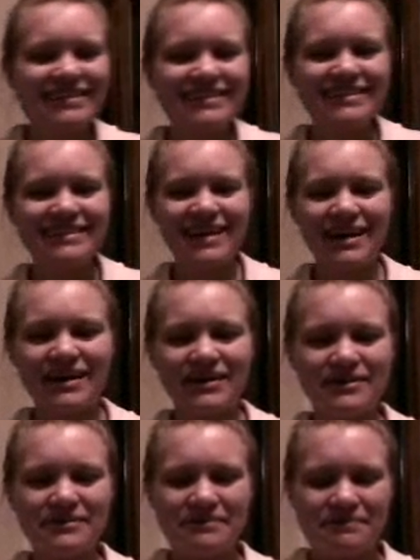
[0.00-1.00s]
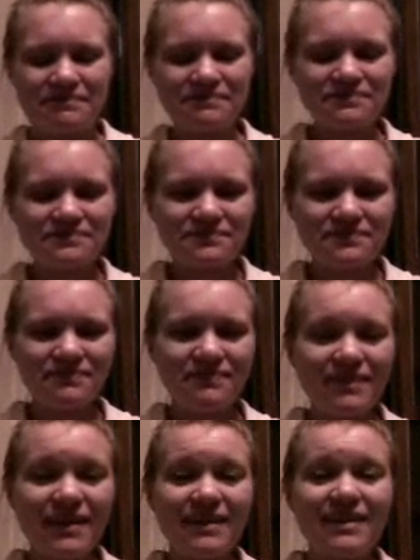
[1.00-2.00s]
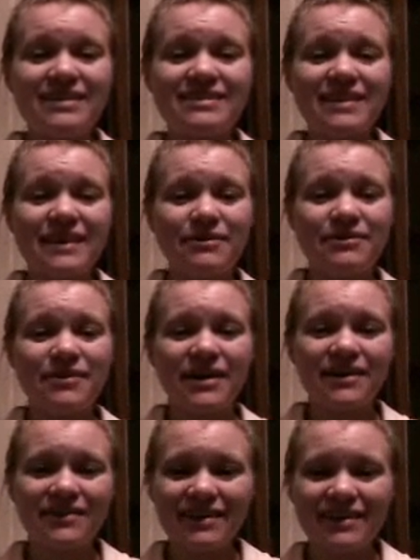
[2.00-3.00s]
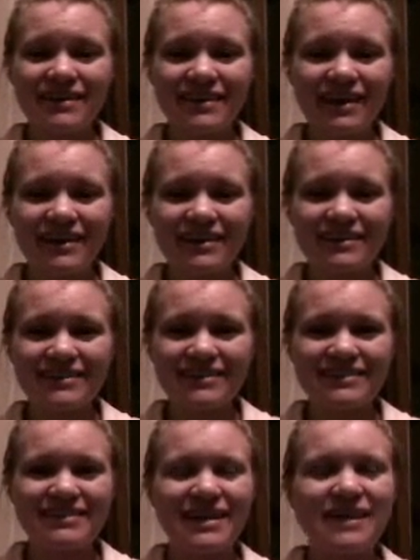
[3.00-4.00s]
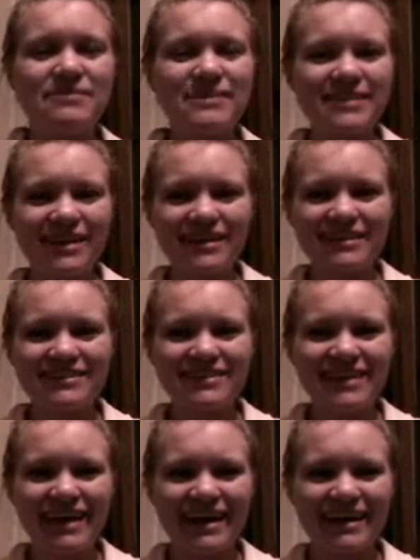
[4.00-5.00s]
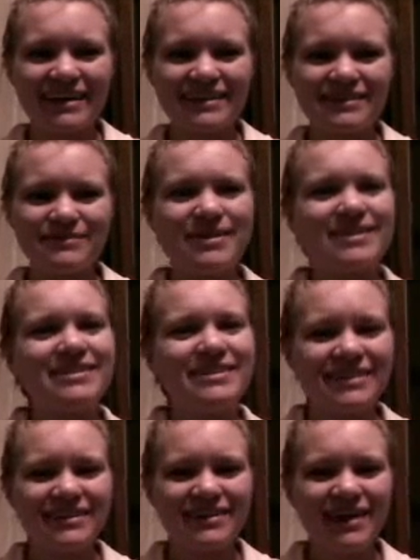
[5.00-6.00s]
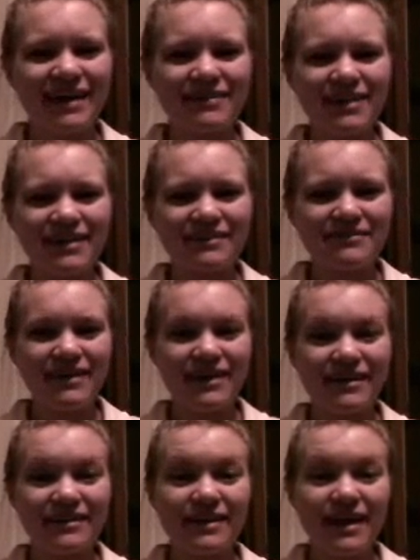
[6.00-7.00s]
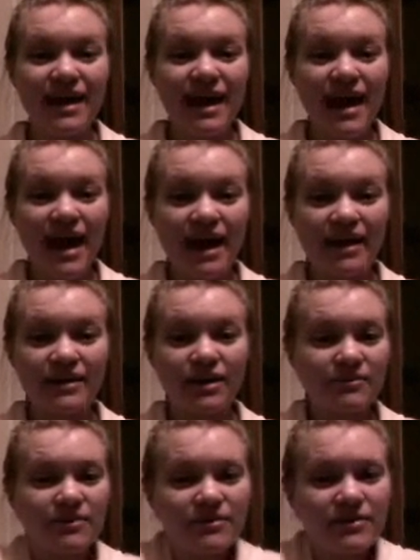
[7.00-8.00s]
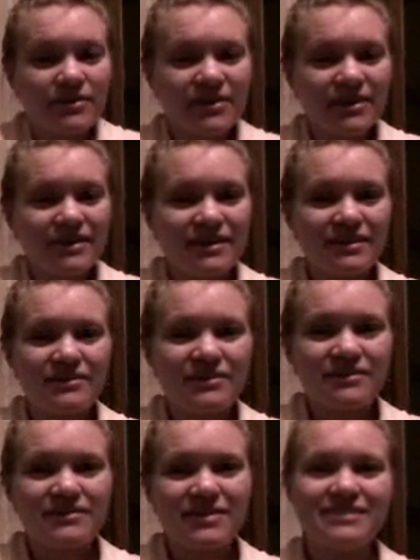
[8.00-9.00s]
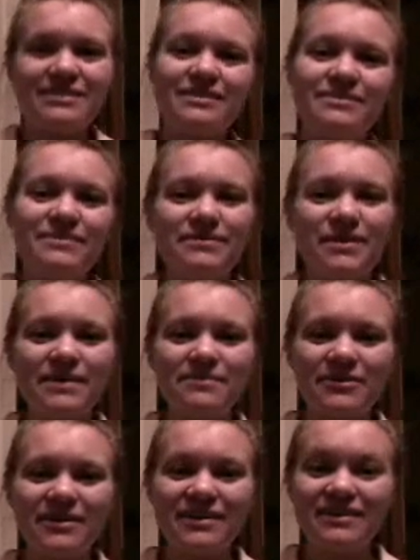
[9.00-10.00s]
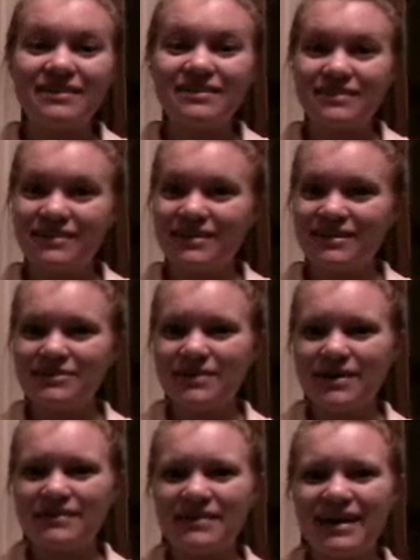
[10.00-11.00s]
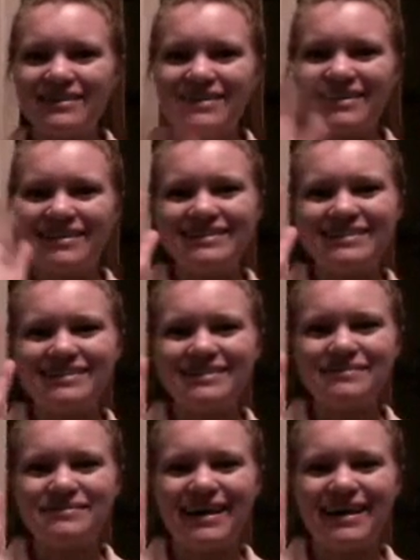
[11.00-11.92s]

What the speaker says: So, let's have a great readathon. Stay up as long as you can. Make sure that you have a lot of fun. And I'll be recording another one of these at the midway point. See you in 12 hours.